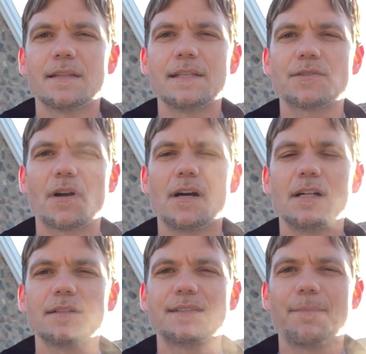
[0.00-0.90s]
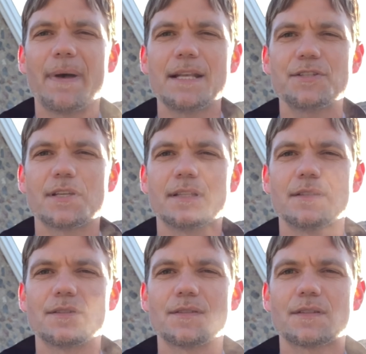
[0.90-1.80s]
These are all
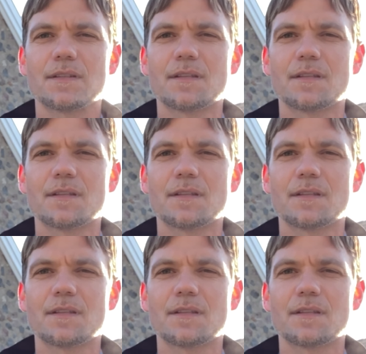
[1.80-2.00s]
dimensions.